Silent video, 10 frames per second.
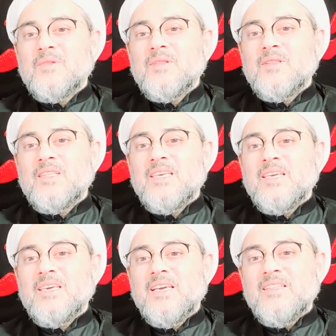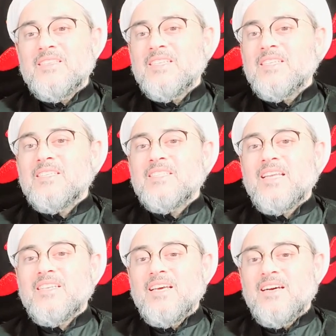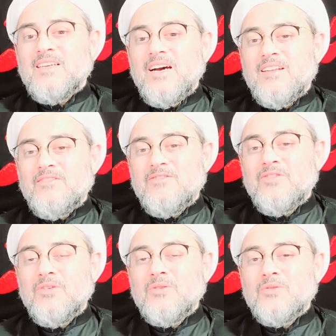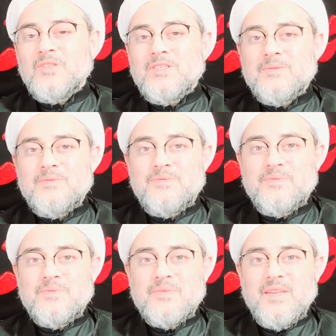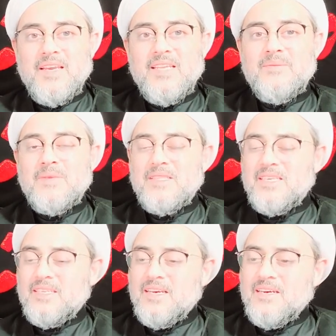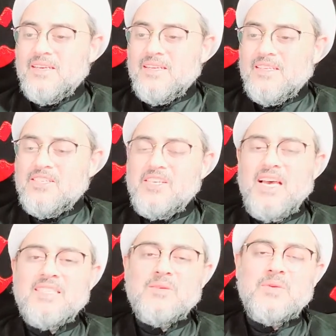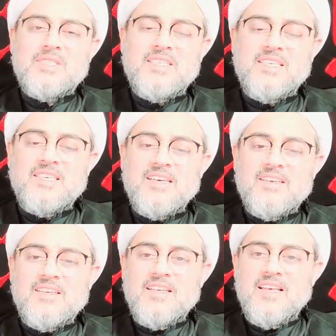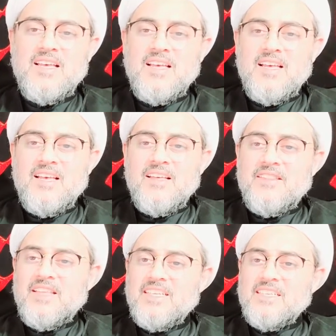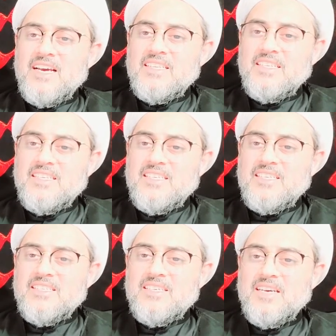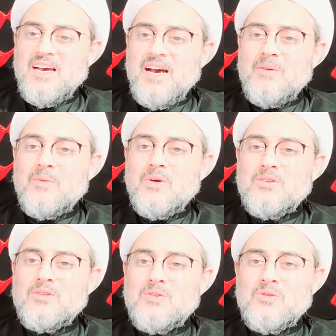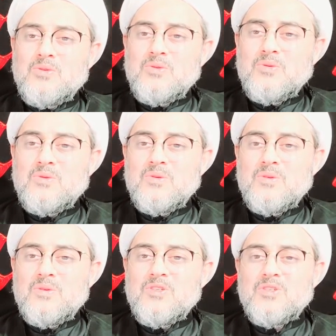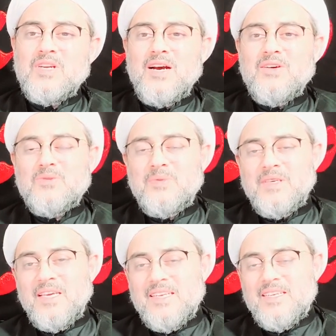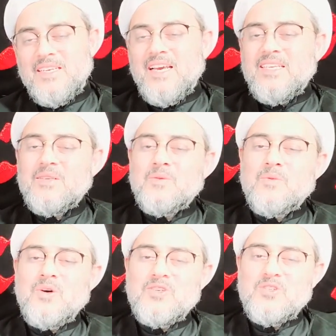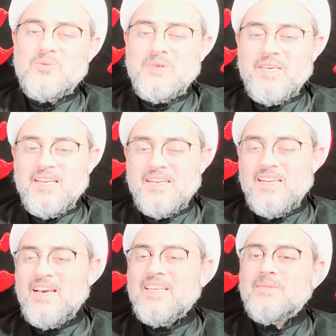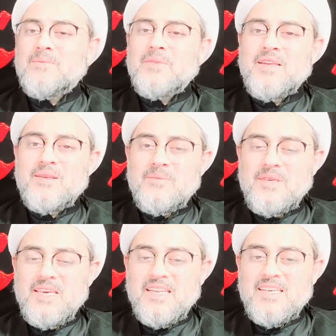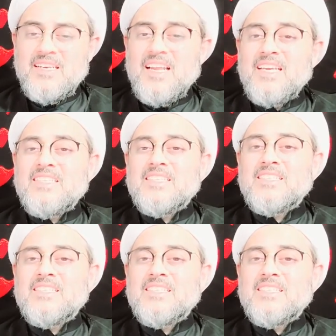the incidents that unfold in Medina, she has a wasiya that Ali, I want you to shroud me at night, wash me at night, bury me at night.